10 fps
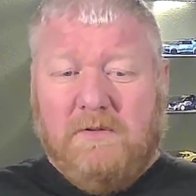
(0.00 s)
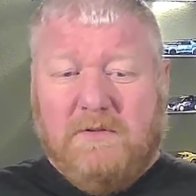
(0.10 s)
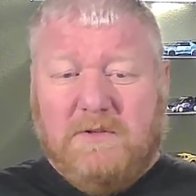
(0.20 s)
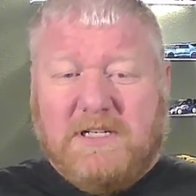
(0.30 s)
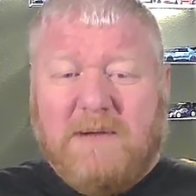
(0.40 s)

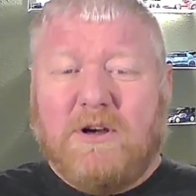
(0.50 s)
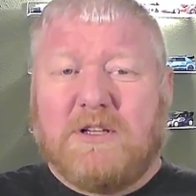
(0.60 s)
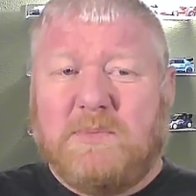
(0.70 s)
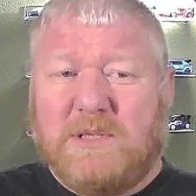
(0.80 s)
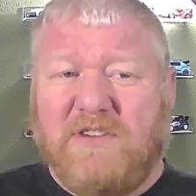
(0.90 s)
Semra
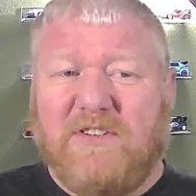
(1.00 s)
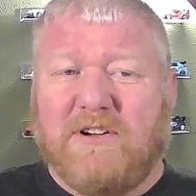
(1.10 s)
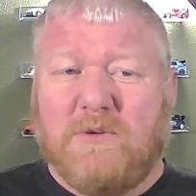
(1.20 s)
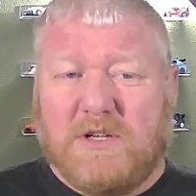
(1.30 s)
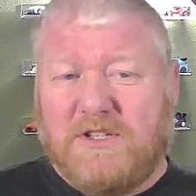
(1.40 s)
specifically
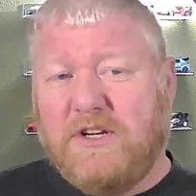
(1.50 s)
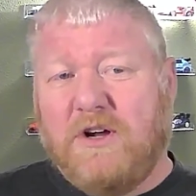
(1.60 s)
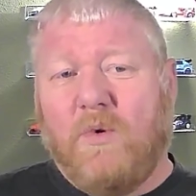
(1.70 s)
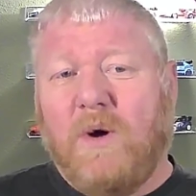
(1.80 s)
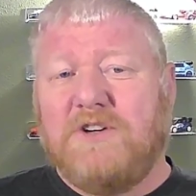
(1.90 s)
wants to
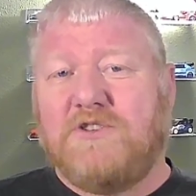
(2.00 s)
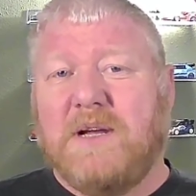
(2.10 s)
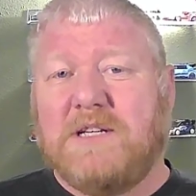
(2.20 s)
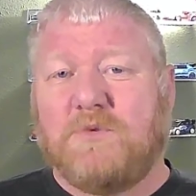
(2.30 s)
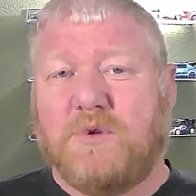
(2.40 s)
know what
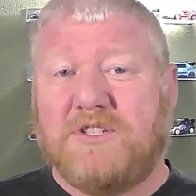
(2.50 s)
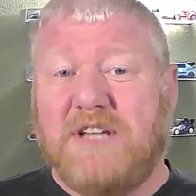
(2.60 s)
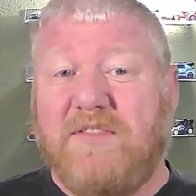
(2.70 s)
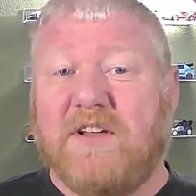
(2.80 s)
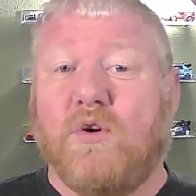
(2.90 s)
trends will
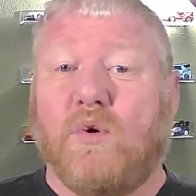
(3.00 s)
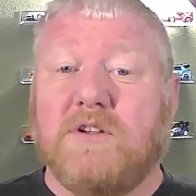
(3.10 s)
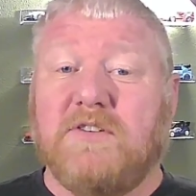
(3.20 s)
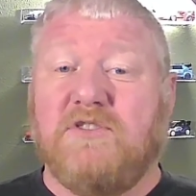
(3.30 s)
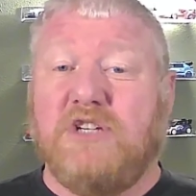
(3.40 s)
set the
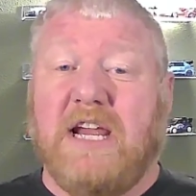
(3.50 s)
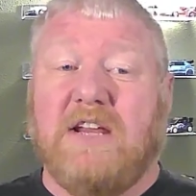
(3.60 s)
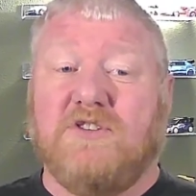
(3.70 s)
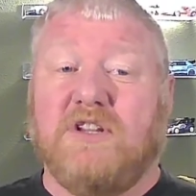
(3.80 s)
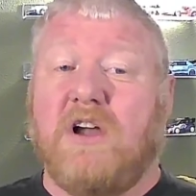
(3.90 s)
course of
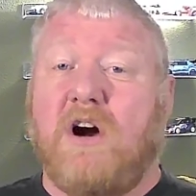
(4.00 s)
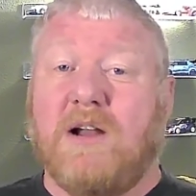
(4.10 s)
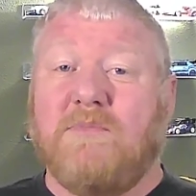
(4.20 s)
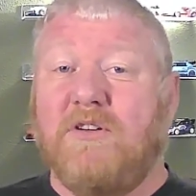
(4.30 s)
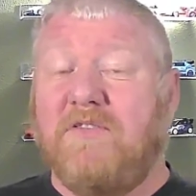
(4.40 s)
change in the
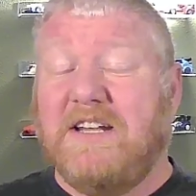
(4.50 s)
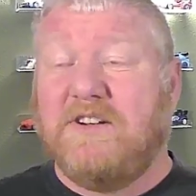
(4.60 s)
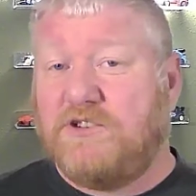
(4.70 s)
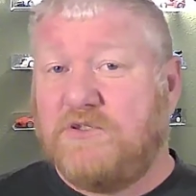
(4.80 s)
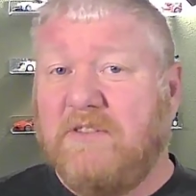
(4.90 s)
automotive
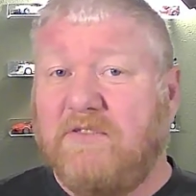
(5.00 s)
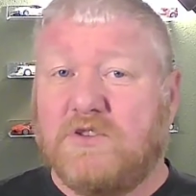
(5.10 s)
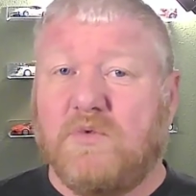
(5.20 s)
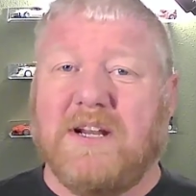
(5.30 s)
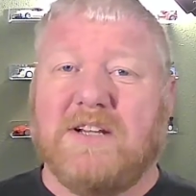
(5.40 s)
industry for
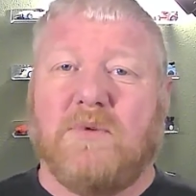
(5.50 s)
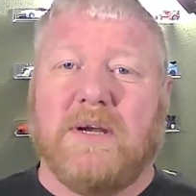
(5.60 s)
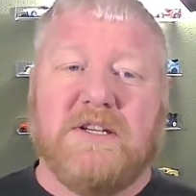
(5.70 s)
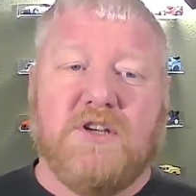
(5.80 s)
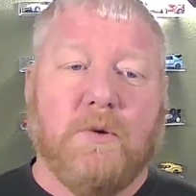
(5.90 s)

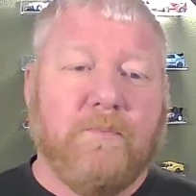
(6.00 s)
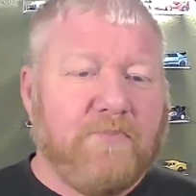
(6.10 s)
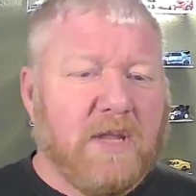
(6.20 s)
2022.